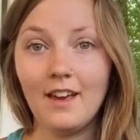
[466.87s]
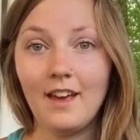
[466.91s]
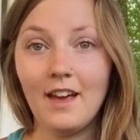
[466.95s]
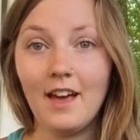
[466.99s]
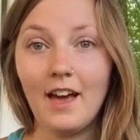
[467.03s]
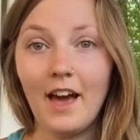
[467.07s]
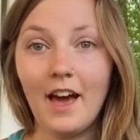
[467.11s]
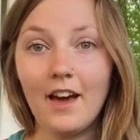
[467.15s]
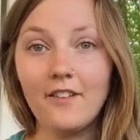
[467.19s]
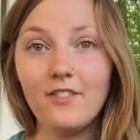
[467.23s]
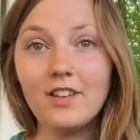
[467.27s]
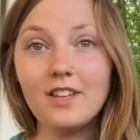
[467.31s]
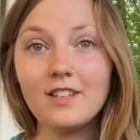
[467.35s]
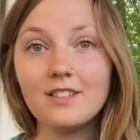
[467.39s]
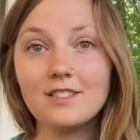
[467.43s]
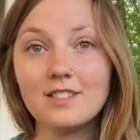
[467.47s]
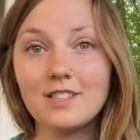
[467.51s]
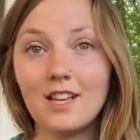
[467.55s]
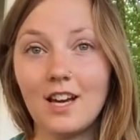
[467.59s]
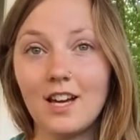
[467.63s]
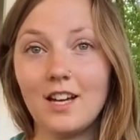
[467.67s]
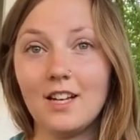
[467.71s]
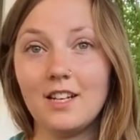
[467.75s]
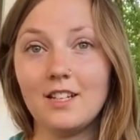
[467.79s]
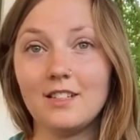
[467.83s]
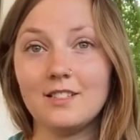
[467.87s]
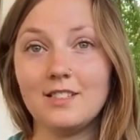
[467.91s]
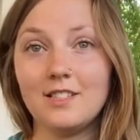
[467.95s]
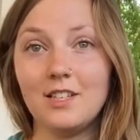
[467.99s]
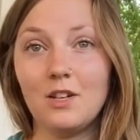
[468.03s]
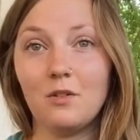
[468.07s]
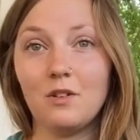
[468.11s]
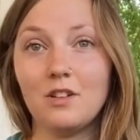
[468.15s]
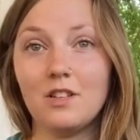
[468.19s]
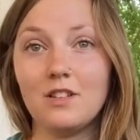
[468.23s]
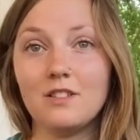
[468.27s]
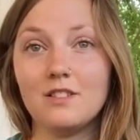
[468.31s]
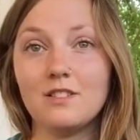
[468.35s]
Having a sadhana
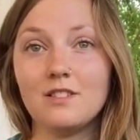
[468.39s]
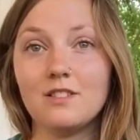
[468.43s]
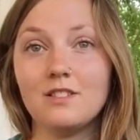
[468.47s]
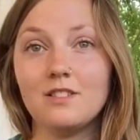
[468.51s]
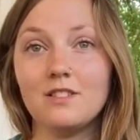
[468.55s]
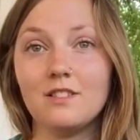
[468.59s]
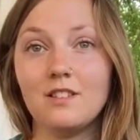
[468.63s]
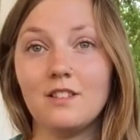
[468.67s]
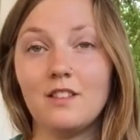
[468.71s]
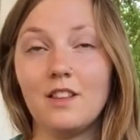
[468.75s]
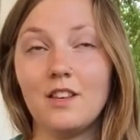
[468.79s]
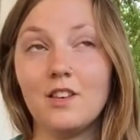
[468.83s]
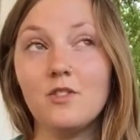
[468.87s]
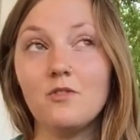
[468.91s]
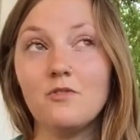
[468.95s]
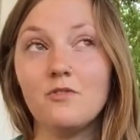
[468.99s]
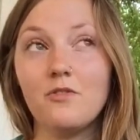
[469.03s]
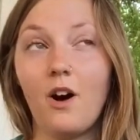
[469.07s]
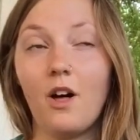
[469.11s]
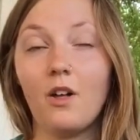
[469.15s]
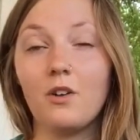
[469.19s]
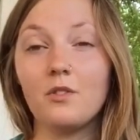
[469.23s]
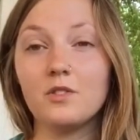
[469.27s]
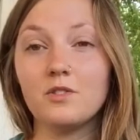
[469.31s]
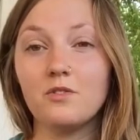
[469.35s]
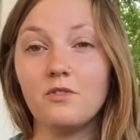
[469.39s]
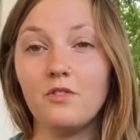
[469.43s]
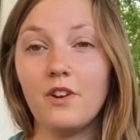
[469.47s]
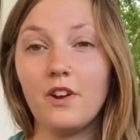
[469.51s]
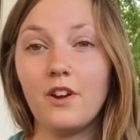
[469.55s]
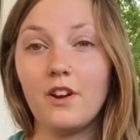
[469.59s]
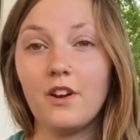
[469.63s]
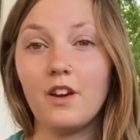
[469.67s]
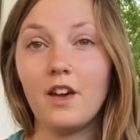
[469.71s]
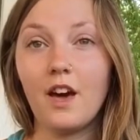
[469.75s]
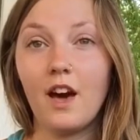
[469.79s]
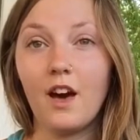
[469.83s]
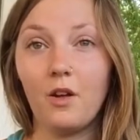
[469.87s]
sequence that you follow is
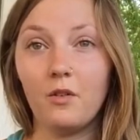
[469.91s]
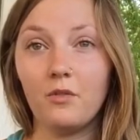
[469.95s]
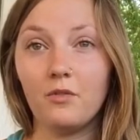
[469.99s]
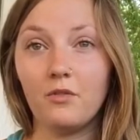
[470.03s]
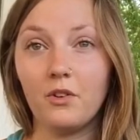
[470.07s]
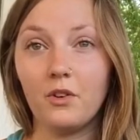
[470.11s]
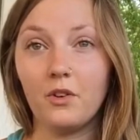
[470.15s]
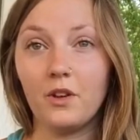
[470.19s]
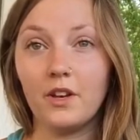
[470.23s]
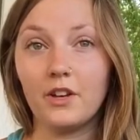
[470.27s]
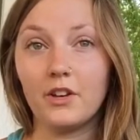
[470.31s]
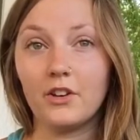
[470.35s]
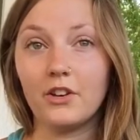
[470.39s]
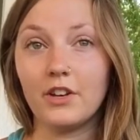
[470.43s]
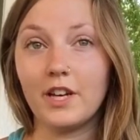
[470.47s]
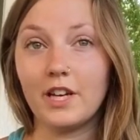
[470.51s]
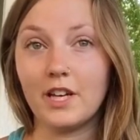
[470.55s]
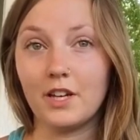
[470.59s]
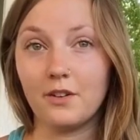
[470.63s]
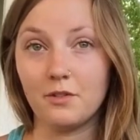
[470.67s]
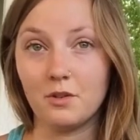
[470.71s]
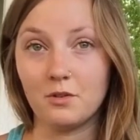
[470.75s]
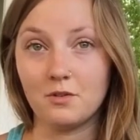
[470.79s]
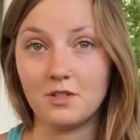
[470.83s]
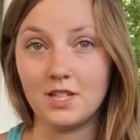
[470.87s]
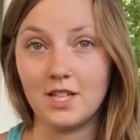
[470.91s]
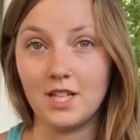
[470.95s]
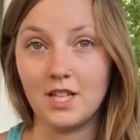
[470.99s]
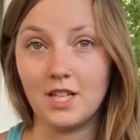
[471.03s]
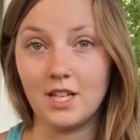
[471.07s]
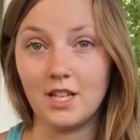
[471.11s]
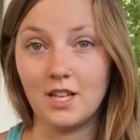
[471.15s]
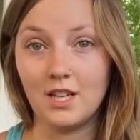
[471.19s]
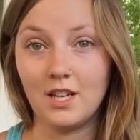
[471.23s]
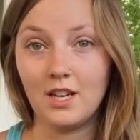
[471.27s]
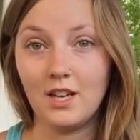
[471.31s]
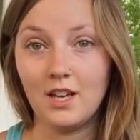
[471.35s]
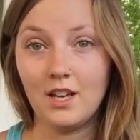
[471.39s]
very helpful in creating a routine.
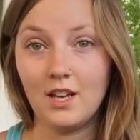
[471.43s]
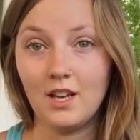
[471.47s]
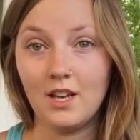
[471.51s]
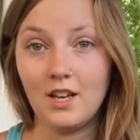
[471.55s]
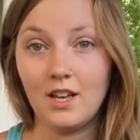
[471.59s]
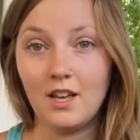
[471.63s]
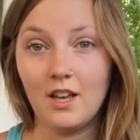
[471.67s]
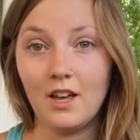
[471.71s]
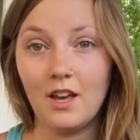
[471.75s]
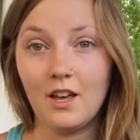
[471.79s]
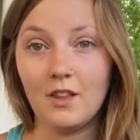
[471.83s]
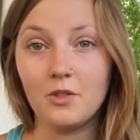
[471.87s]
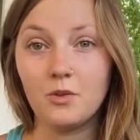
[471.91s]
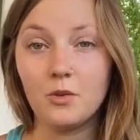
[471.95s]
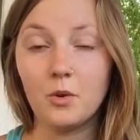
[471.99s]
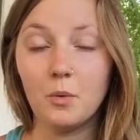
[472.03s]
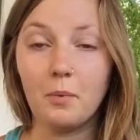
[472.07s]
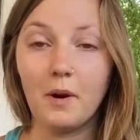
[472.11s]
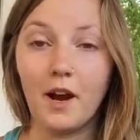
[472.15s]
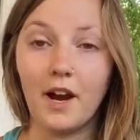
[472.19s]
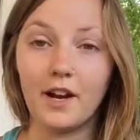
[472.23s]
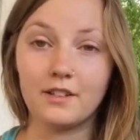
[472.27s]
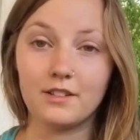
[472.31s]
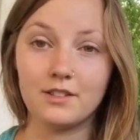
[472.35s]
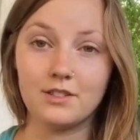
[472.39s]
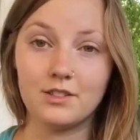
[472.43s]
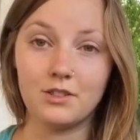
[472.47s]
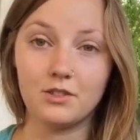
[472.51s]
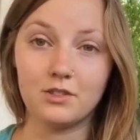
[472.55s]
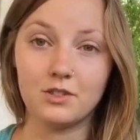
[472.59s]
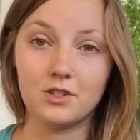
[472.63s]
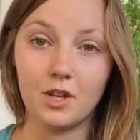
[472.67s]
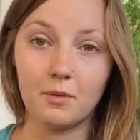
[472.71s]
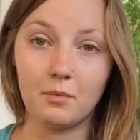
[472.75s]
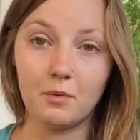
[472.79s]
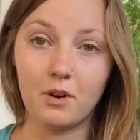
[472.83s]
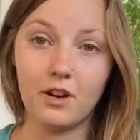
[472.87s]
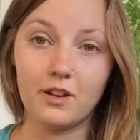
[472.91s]
And through practice, your
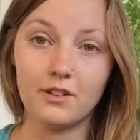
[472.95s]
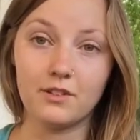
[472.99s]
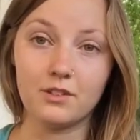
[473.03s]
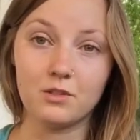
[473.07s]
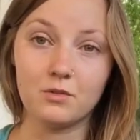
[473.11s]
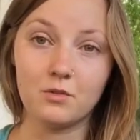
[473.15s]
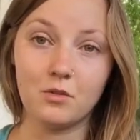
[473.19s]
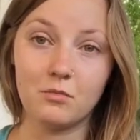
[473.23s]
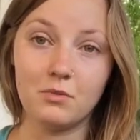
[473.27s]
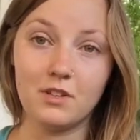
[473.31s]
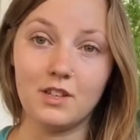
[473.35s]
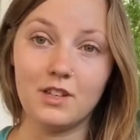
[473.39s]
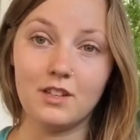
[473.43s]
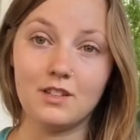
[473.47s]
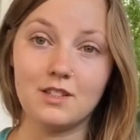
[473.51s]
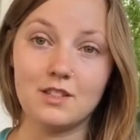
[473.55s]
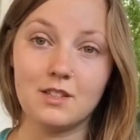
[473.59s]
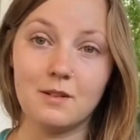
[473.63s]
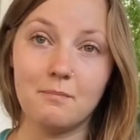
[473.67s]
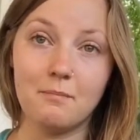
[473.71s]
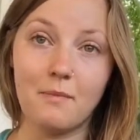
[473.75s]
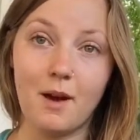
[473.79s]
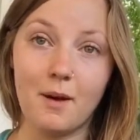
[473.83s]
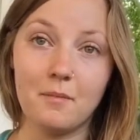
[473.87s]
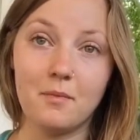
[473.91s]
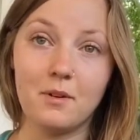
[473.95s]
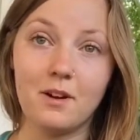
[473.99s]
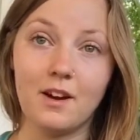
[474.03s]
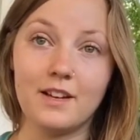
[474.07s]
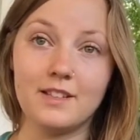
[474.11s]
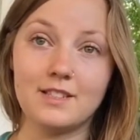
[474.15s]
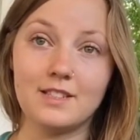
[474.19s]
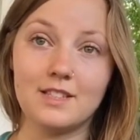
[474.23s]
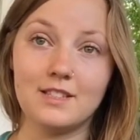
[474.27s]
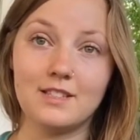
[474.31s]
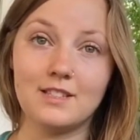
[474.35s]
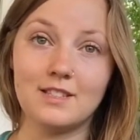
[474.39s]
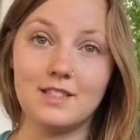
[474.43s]
subconscious will begin to memorize
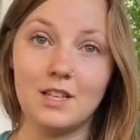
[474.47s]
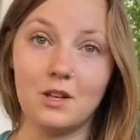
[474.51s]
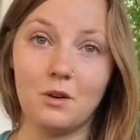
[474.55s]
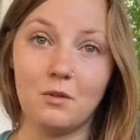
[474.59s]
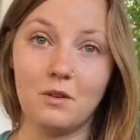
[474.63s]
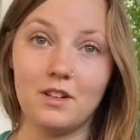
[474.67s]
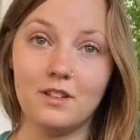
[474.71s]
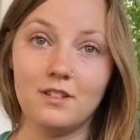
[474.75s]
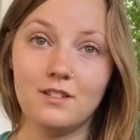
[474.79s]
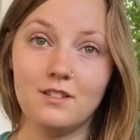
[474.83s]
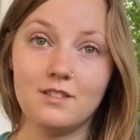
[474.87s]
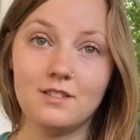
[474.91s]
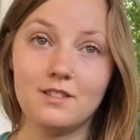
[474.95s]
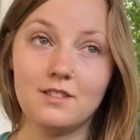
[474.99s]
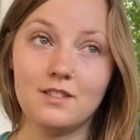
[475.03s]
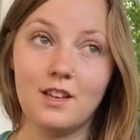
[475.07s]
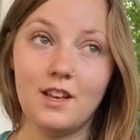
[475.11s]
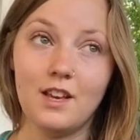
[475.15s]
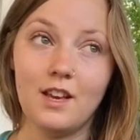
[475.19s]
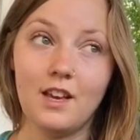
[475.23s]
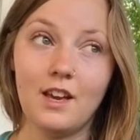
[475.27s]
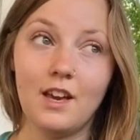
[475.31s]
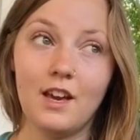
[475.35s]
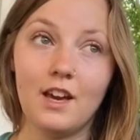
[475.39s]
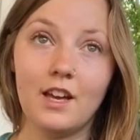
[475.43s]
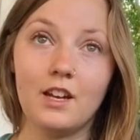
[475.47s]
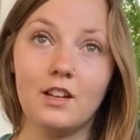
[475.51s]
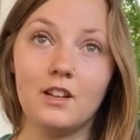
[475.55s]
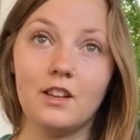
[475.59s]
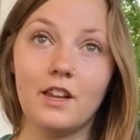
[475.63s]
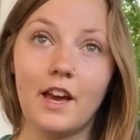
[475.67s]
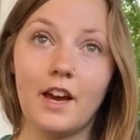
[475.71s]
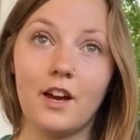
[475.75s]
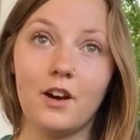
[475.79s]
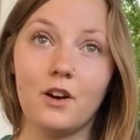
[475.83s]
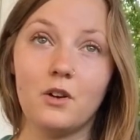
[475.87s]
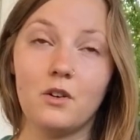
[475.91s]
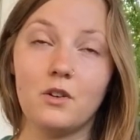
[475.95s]
this sequence and
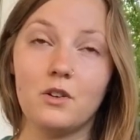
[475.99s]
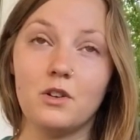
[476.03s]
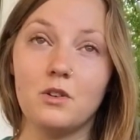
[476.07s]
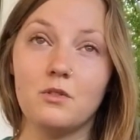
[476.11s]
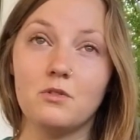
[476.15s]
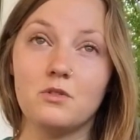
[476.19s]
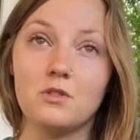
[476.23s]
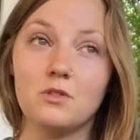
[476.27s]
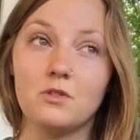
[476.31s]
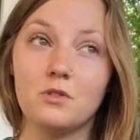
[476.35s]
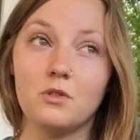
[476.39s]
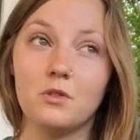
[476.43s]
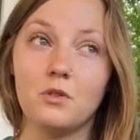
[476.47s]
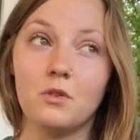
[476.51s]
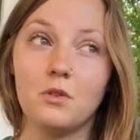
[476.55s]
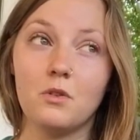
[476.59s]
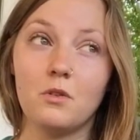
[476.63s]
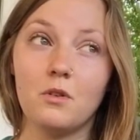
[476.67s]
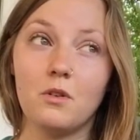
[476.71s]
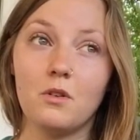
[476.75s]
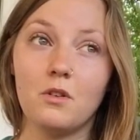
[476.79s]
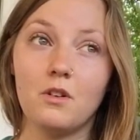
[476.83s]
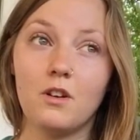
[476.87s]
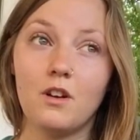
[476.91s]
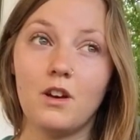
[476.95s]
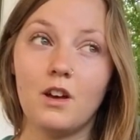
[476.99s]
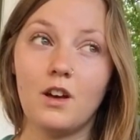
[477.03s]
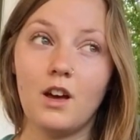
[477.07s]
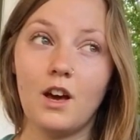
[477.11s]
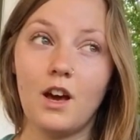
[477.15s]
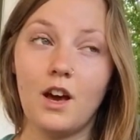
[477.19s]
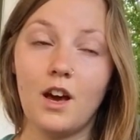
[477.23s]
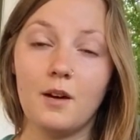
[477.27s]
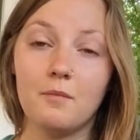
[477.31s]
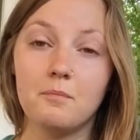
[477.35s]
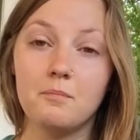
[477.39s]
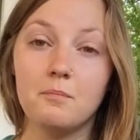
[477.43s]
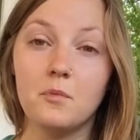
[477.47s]
allow you to
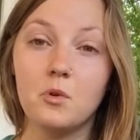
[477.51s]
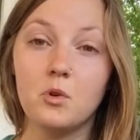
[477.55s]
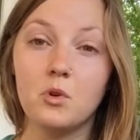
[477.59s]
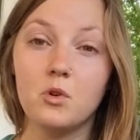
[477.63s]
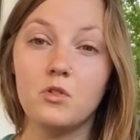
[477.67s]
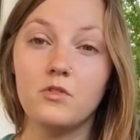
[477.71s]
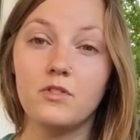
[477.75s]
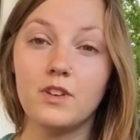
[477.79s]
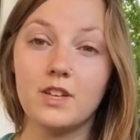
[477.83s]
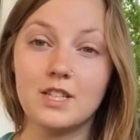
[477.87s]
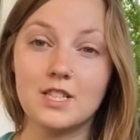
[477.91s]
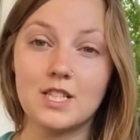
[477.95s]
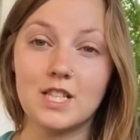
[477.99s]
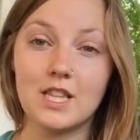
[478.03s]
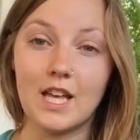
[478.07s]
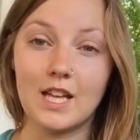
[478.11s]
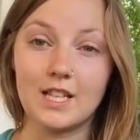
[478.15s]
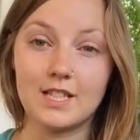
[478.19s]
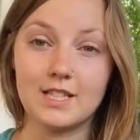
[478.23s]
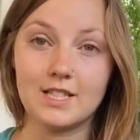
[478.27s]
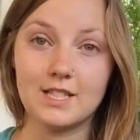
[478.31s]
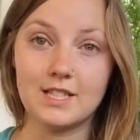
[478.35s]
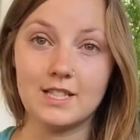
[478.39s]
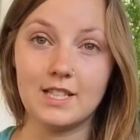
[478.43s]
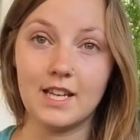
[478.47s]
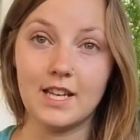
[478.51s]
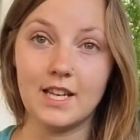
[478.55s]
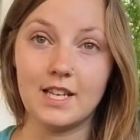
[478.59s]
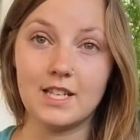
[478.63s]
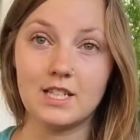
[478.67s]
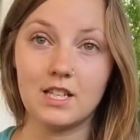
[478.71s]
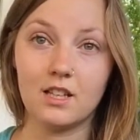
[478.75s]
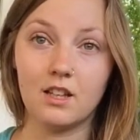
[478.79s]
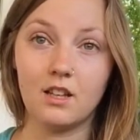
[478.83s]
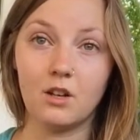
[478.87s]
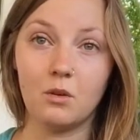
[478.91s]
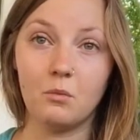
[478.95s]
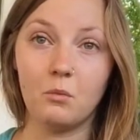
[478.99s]
move into that state a
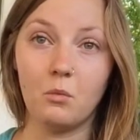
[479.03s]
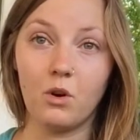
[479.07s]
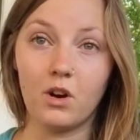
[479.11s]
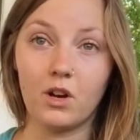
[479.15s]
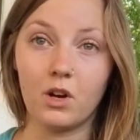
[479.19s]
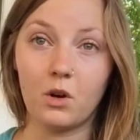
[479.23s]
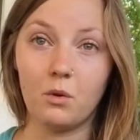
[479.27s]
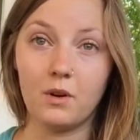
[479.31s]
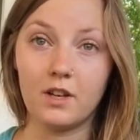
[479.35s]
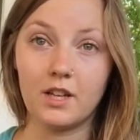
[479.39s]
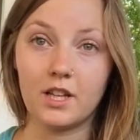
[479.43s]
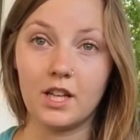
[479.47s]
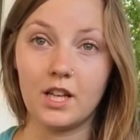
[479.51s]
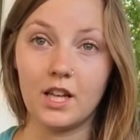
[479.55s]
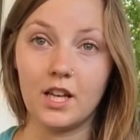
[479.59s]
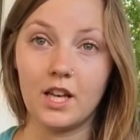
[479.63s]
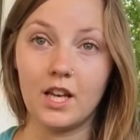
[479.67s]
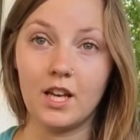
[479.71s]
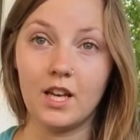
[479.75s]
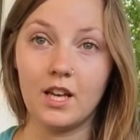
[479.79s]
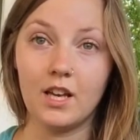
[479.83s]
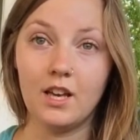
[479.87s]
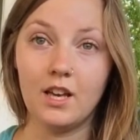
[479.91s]
little more quickly